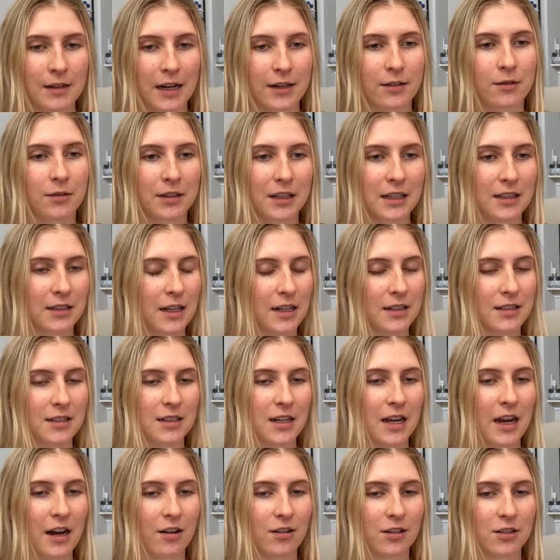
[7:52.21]
I don't think that's
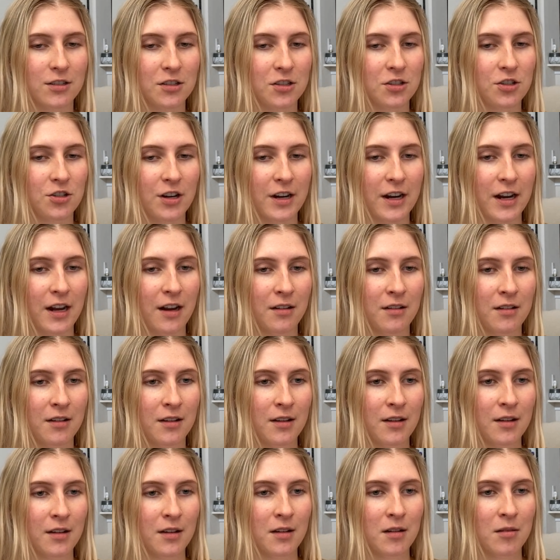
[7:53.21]
a character trait.
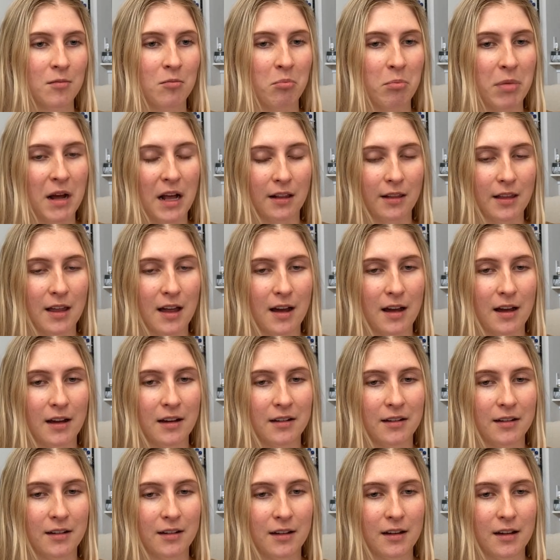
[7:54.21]

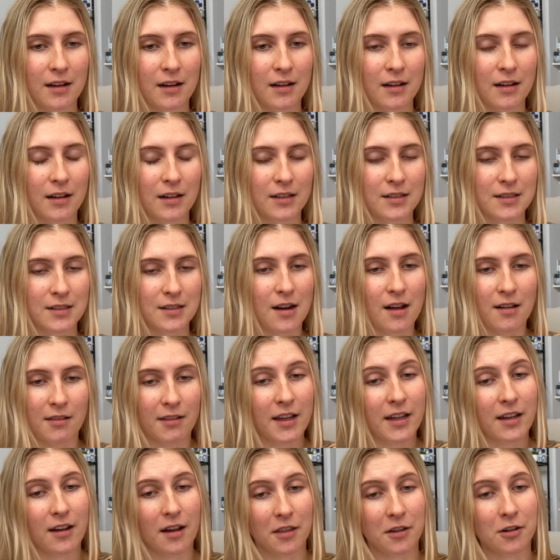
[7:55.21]
Bella is not
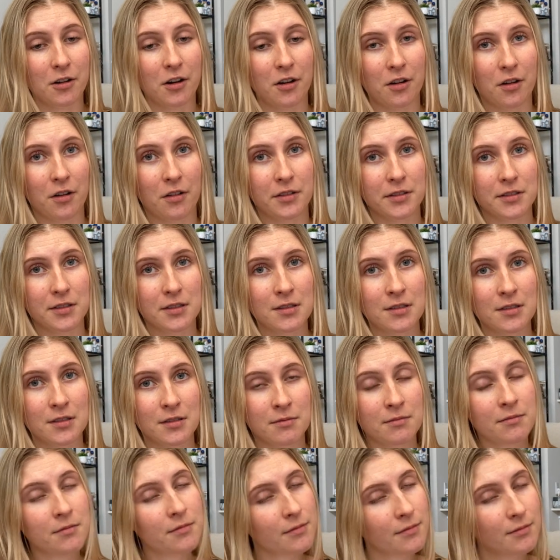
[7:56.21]
like other
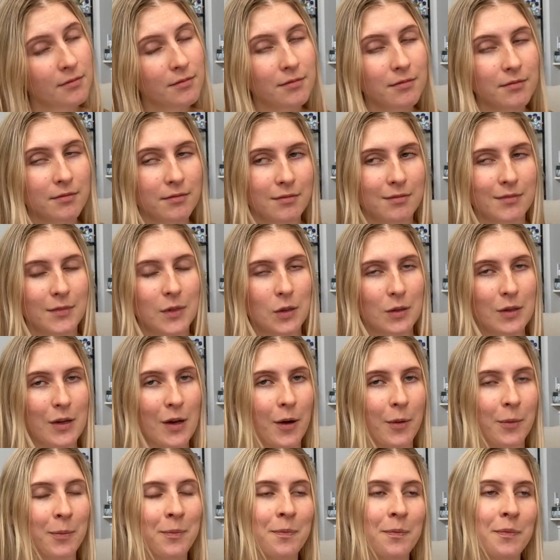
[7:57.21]
girls, you
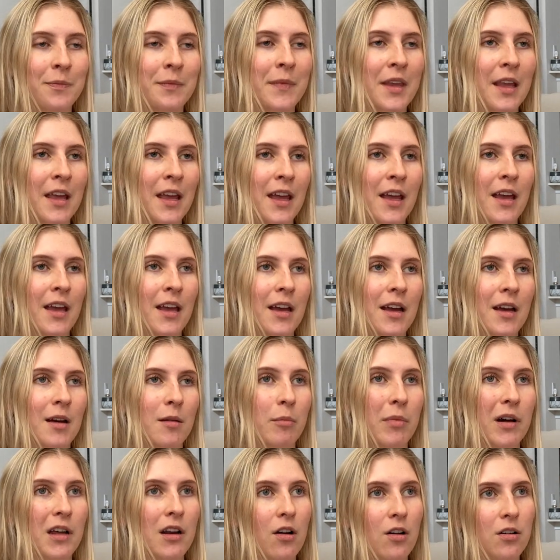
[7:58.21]
know,
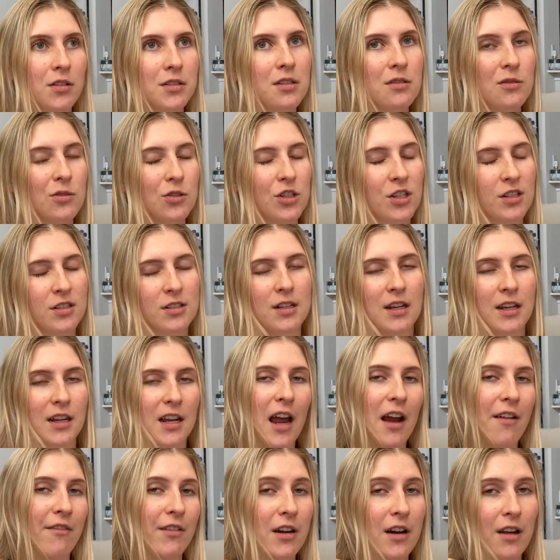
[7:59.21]
but also just
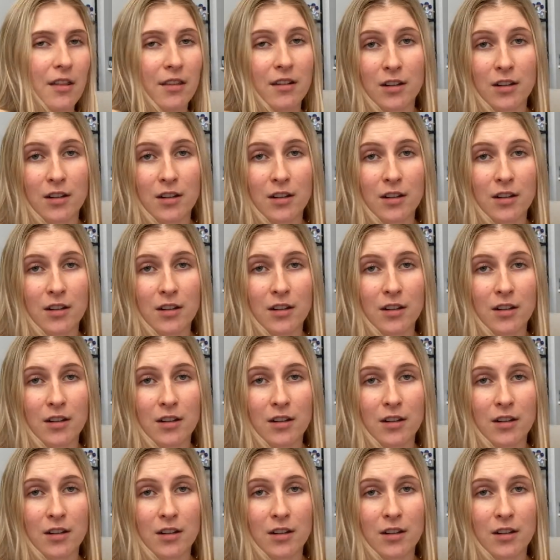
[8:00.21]
like every